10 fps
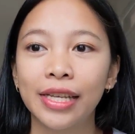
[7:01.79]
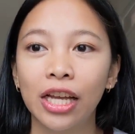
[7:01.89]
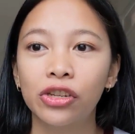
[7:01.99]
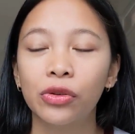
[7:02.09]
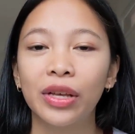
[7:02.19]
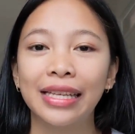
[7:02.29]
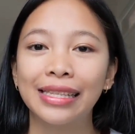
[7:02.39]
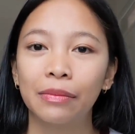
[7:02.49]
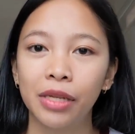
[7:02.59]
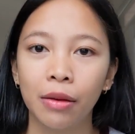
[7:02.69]
schedule is
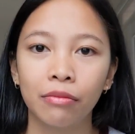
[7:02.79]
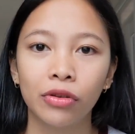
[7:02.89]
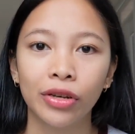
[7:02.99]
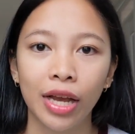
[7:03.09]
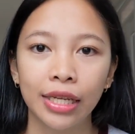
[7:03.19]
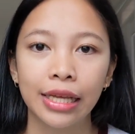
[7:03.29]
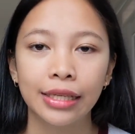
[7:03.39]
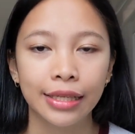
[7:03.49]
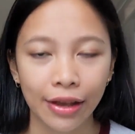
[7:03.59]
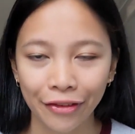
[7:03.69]
September 9th
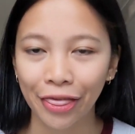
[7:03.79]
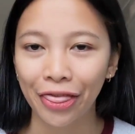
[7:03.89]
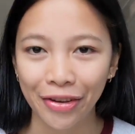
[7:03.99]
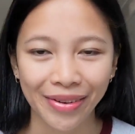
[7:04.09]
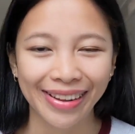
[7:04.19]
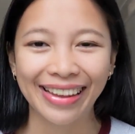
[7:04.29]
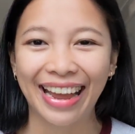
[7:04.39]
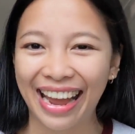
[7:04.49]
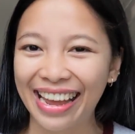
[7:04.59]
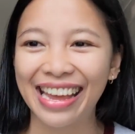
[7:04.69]
at 7.30
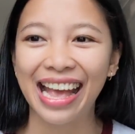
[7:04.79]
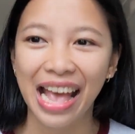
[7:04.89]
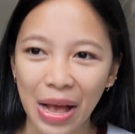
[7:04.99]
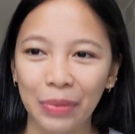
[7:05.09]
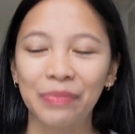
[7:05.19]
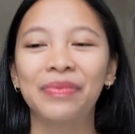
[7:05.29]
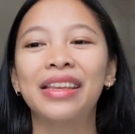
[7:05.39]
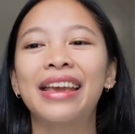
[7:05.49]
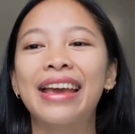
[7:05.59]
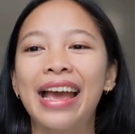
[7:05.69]
a.m.
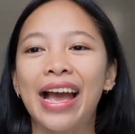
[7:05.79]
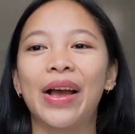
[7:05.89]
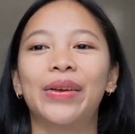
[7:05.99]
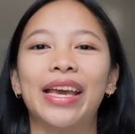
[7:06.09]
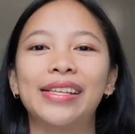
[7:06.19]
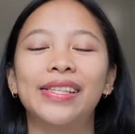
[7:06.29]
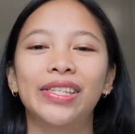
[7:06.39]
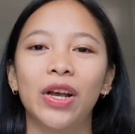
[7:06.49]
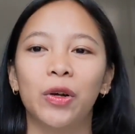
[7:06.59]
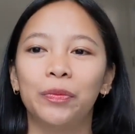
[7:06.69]
Okay,
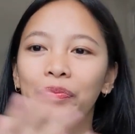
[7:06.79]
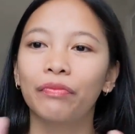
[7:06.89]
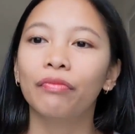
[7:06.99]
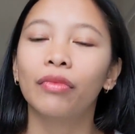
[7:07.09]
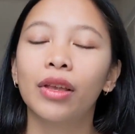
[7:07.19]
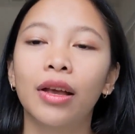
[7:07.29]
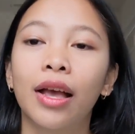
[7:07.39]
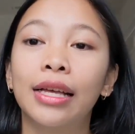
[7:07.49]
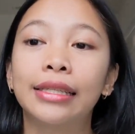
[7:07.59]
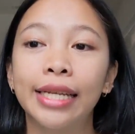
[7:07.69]
so
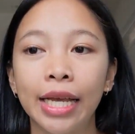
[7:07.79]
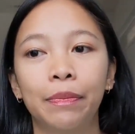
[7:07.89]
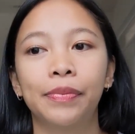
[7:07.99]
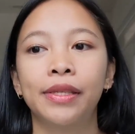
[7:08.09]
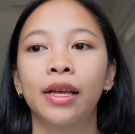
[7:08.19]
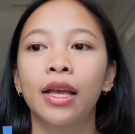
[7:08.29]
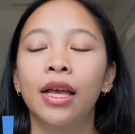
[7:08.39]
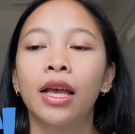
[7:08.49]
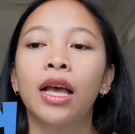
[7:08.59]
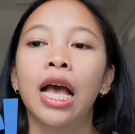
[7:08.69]
tips
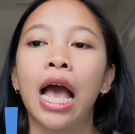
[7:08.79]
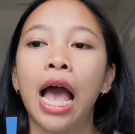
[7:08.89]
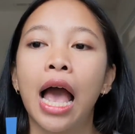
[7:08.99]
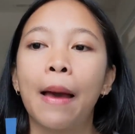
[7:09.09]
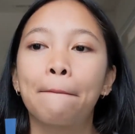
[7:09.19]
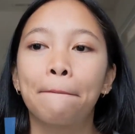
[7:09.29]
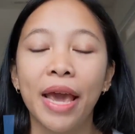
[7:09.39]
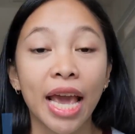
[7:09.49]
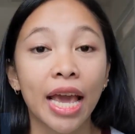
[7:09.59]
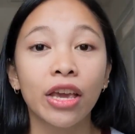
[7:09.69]

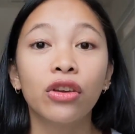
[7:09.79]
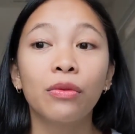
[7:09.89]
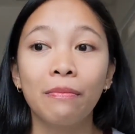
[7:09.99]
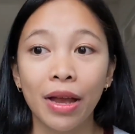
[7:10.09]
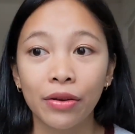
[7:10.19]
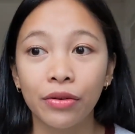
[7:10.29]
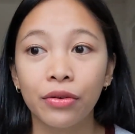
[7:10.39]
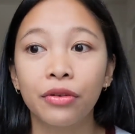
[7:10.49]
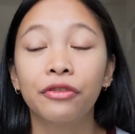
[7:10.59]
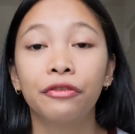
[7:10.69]
pay your
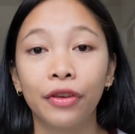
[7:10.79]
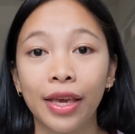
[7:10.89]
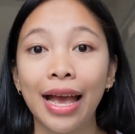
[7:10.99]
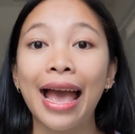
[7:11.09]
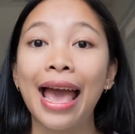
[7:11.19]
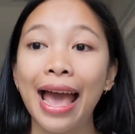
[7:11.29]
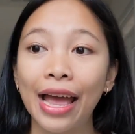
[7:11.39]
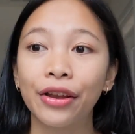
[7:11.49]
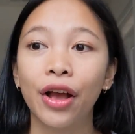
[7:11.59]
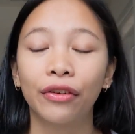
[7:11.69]
medical fee
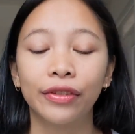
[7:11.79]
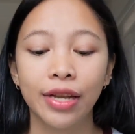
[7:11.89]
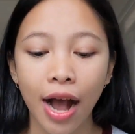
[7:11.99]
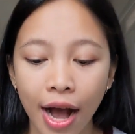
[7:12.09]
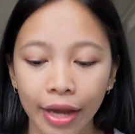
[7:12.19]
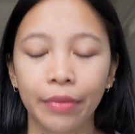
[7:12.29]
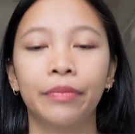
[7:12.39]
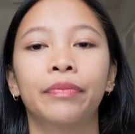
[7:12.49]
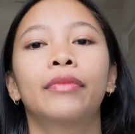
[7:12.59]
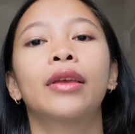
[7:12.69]
ahead of
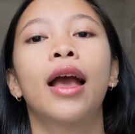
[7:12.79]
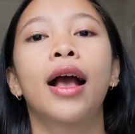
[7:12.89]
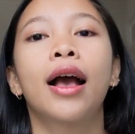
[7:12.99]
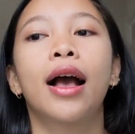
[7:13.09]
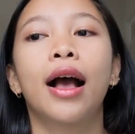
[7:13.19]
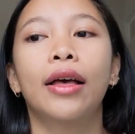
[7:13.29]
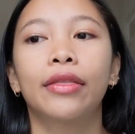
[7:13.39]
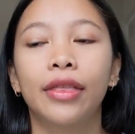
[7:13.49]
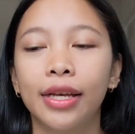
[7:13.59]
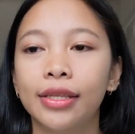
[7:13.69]
time.
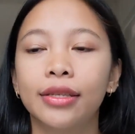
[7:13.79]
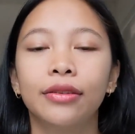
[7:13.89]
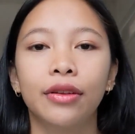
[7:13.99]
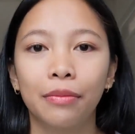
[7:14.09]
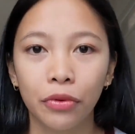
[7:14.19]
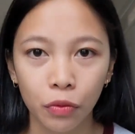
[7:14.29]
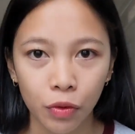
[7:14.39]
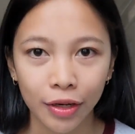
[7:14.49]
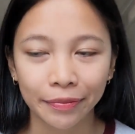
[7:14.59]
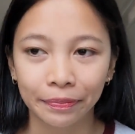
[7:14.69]
That's number
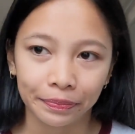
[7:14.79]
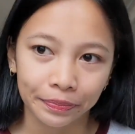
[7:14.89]
one.